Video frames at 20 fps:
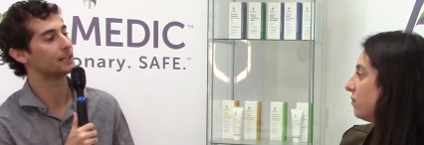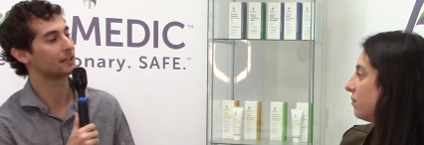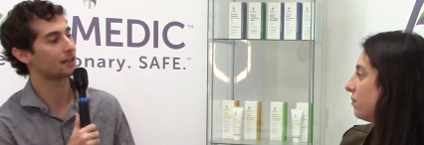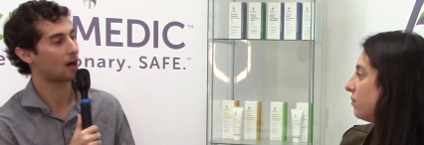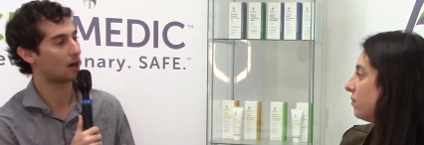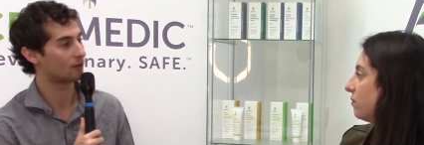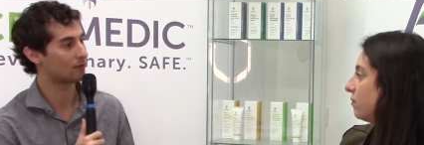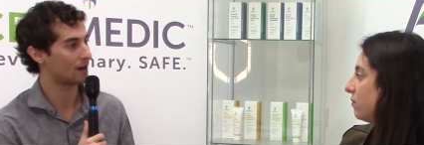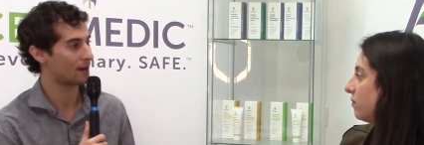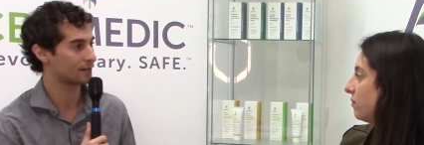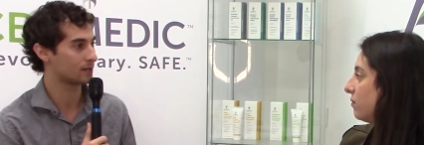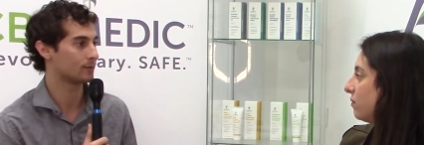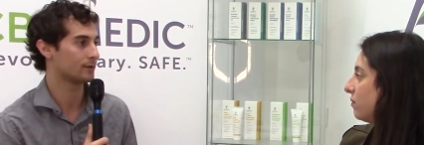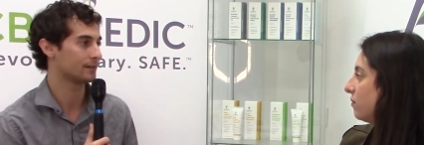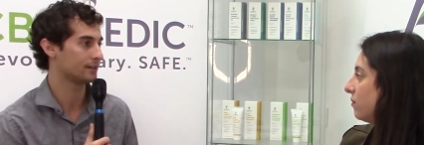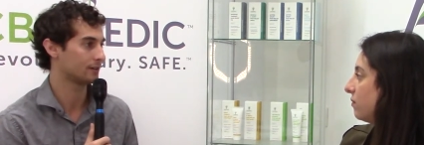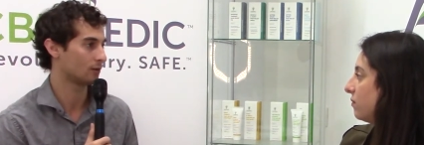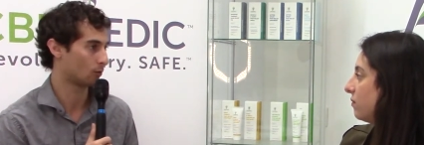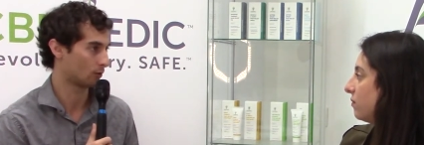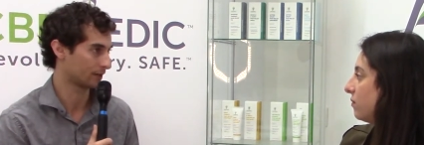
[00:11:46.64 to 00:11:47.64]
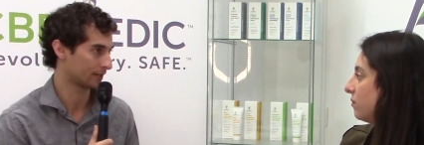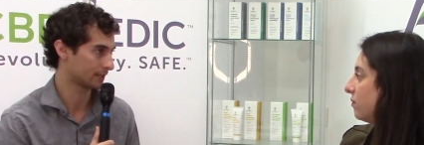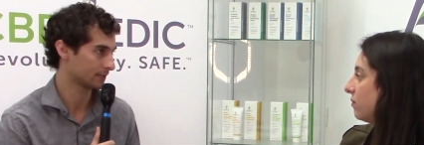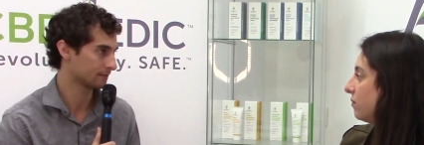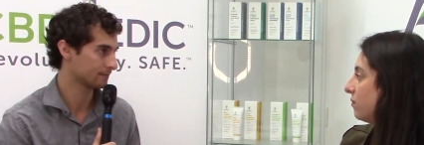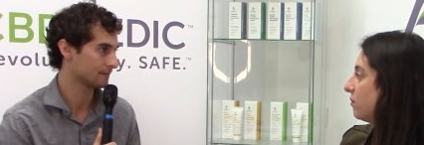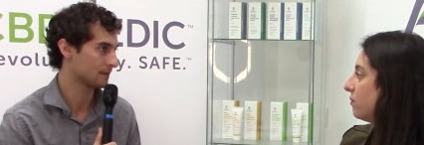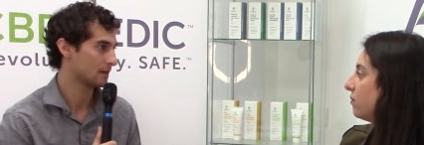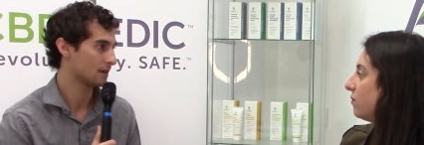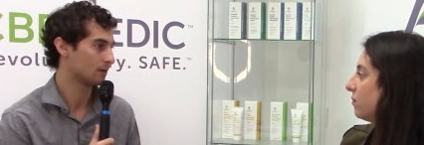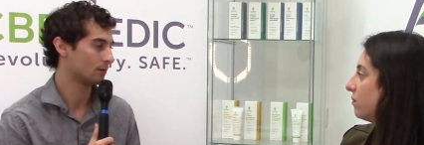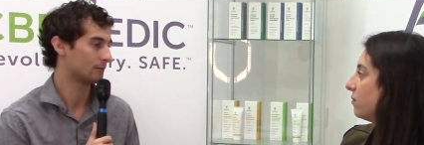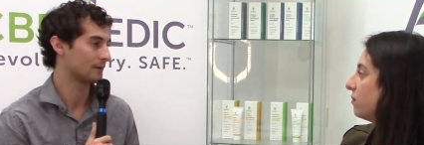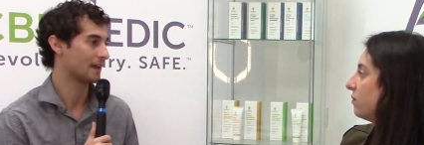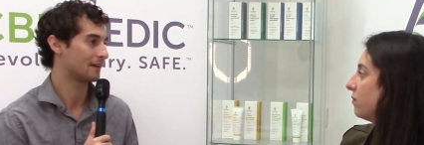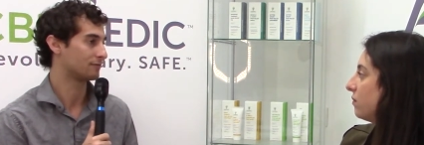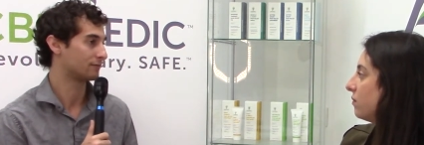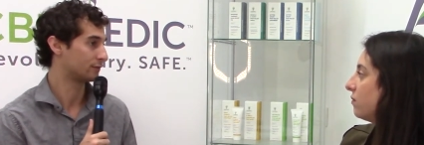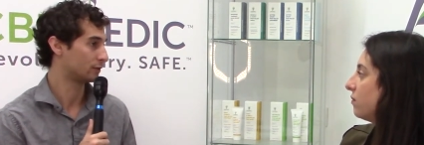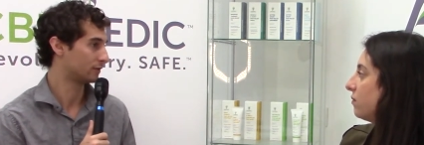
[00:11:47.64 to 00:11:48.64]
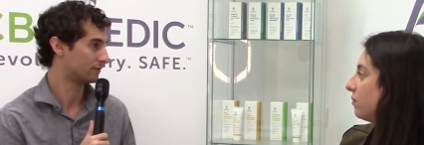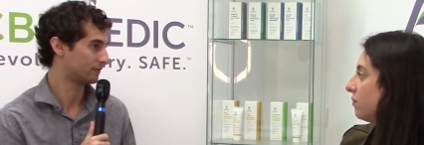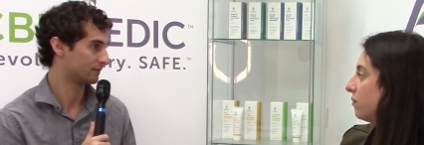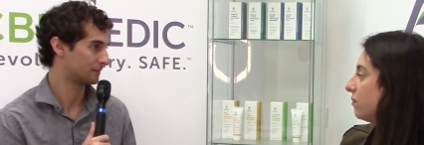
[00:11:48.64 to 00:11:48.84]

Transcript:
Speaker 1: Colorado and Oregon. We have a few different